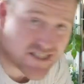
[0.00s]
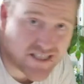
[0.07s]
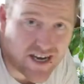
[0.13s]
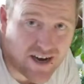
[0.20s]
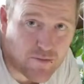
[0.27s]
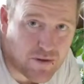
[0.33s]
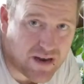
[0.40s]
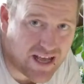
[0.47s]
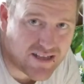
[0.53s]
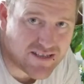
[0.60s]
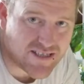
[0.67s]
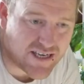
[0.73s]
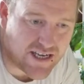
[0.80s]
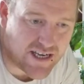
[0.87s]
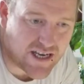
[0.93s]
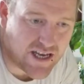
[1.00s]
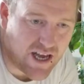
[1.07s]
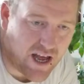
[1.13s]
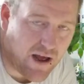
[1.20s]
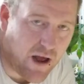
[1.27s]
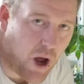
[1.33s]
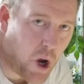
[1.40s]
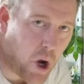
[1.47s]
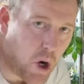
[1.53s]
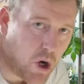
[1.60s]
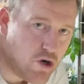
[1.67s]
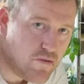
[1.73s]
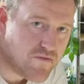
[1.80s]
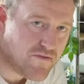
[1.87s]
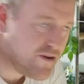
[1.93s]
start planting it.
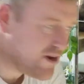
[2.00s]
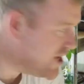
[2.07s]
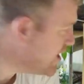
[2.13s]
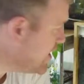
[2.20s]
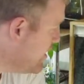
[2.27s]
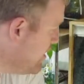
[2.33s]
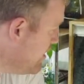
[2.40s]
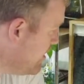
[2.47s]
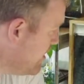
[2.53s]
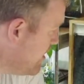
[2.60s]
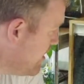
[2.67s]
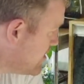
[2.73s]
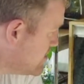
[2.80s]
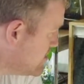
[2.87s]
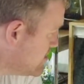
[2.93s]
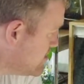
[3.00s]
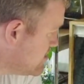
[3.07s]
Hopefully, I can